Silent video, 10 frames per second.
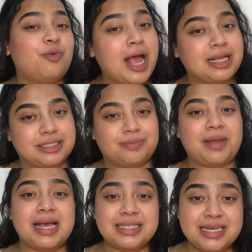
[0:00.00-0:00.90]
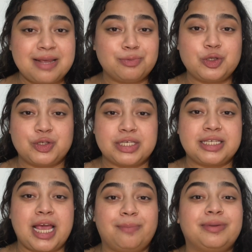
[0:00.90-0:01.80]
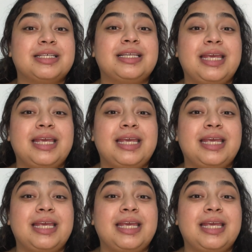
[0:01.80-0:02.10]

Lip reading: Random, as the name suggests, can be done